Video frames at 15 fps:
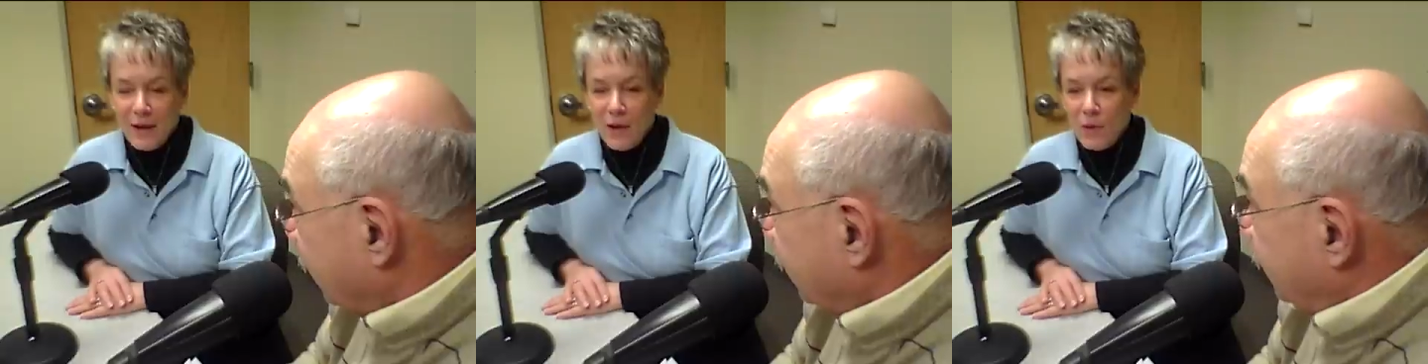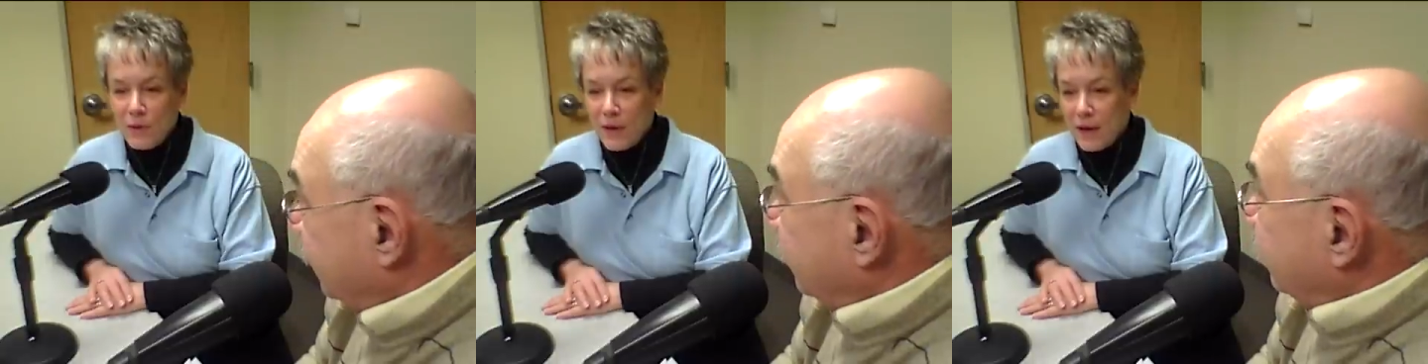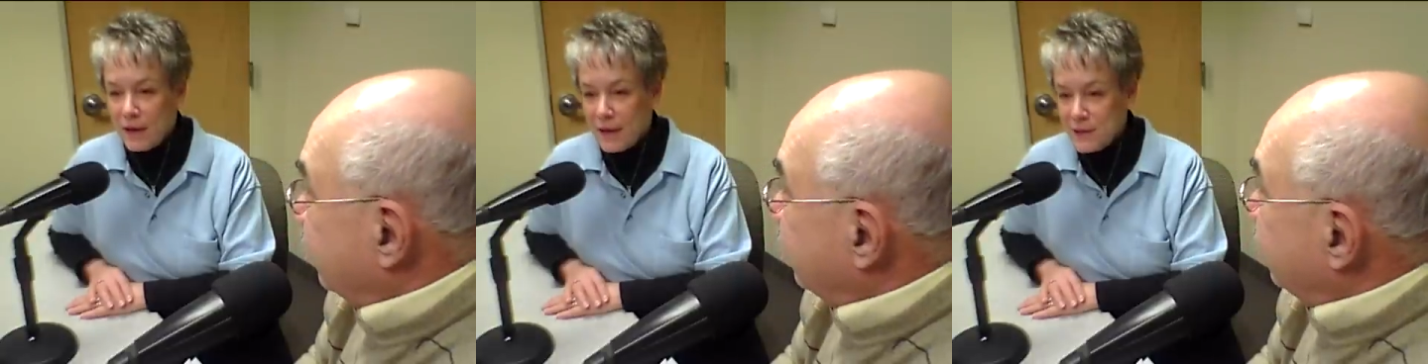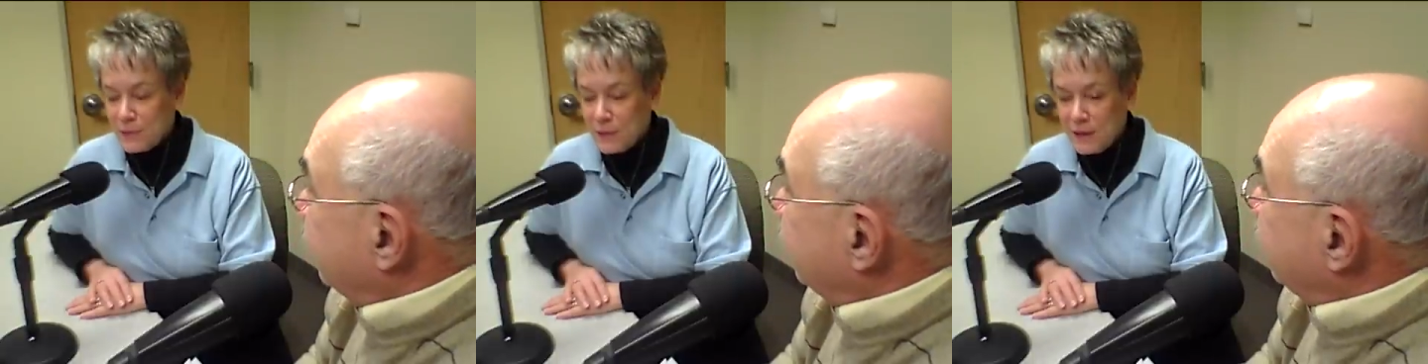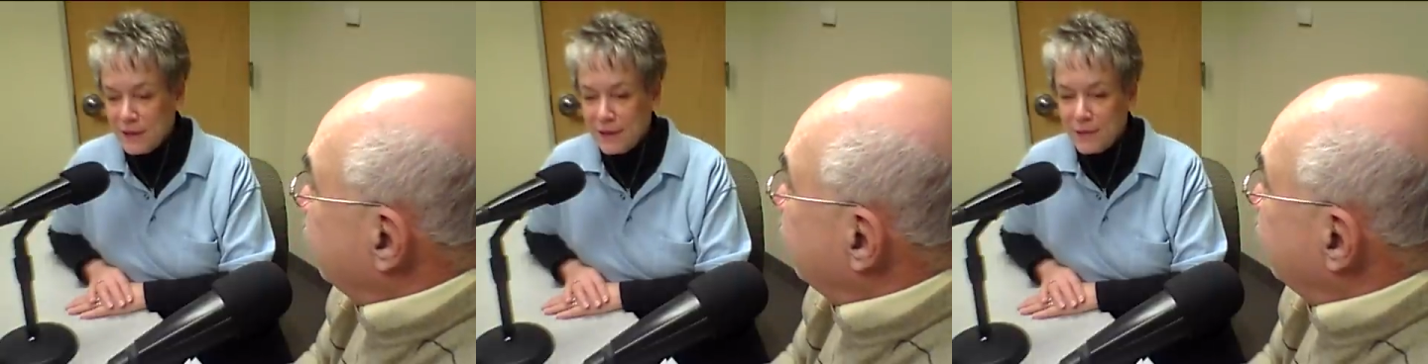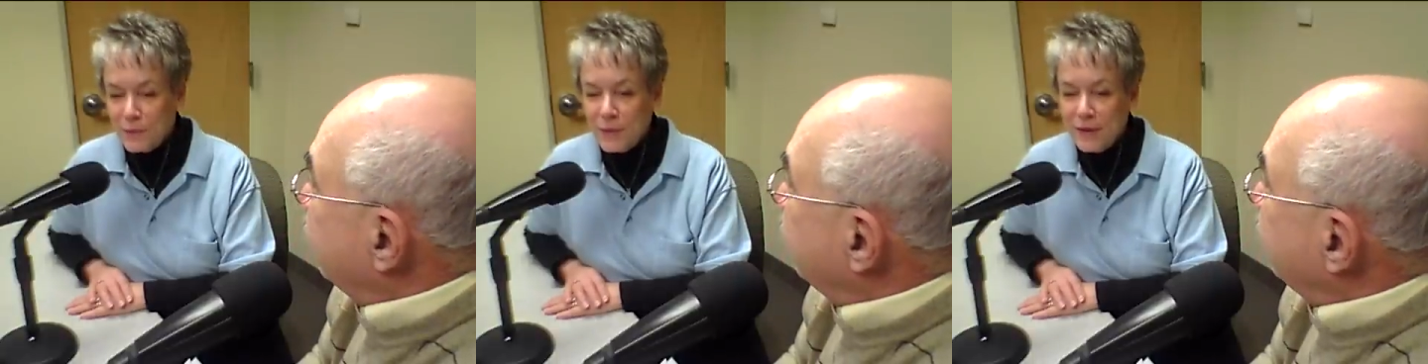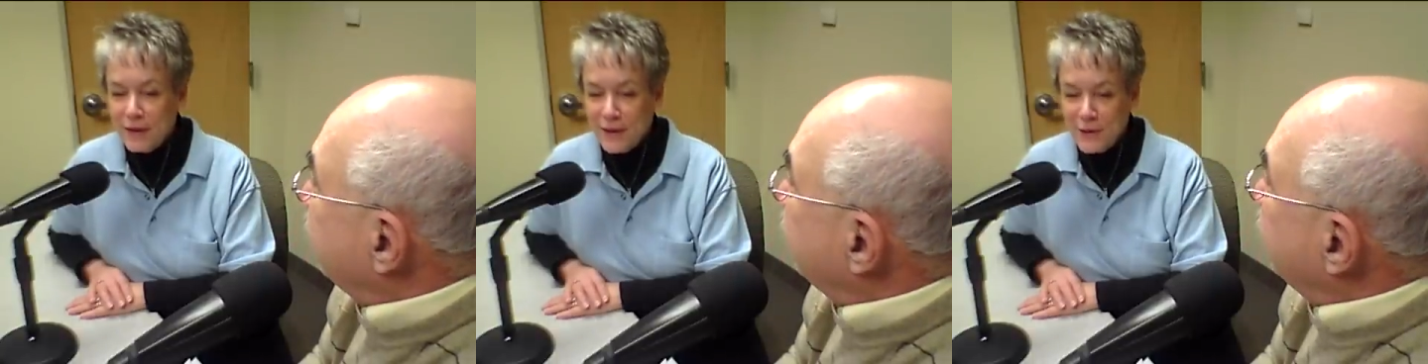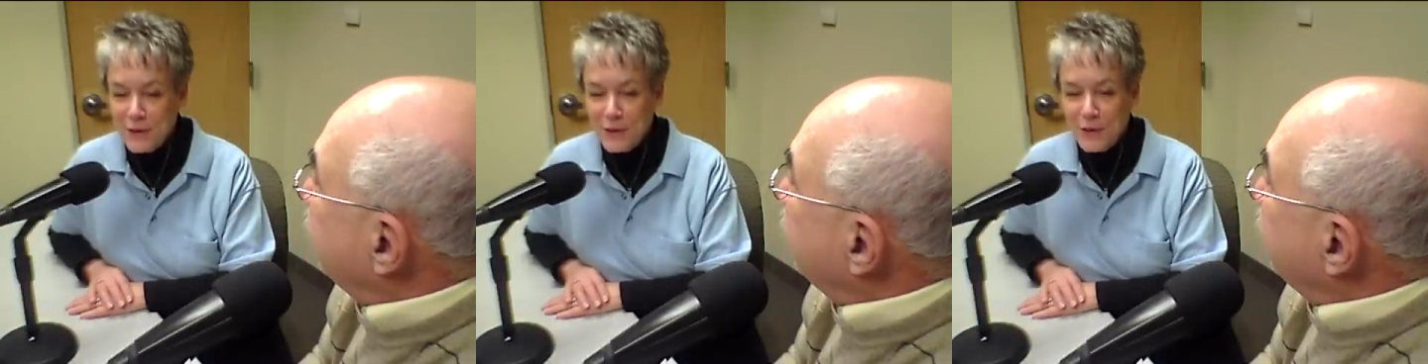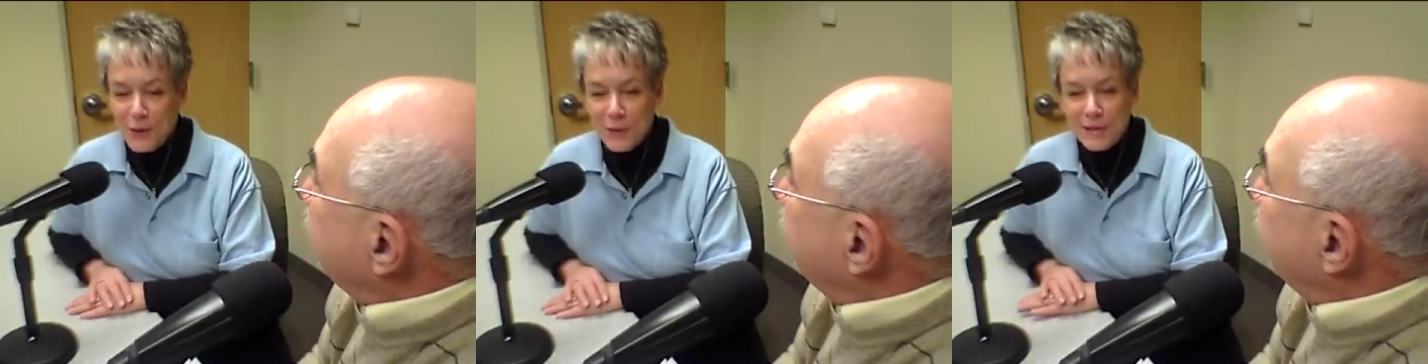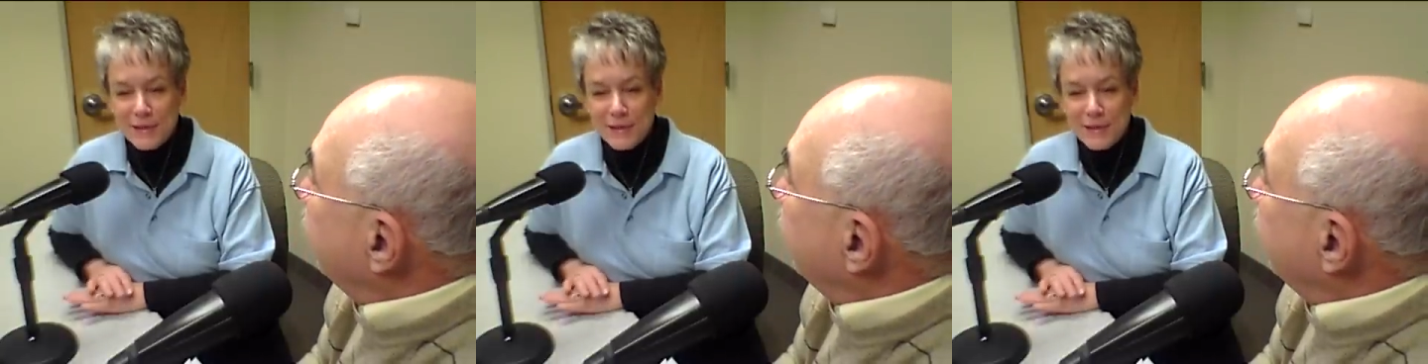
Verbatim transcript: Oh, not last weekend. And we and you know,